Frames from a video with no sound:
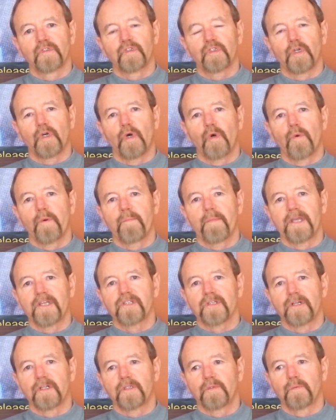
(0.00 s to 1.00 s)
So we may
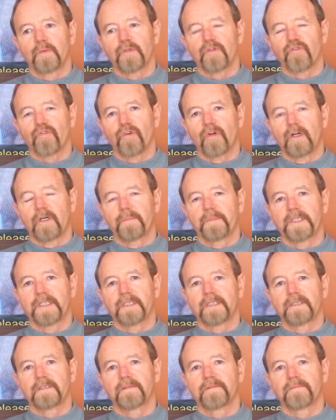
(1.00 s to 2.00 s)
start to withdraw a
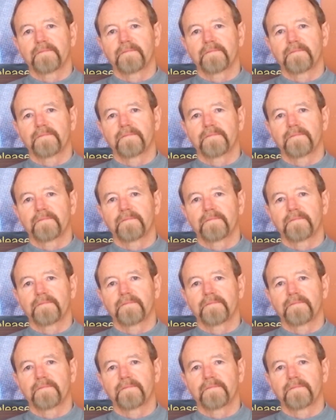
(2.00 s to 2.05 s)
bit.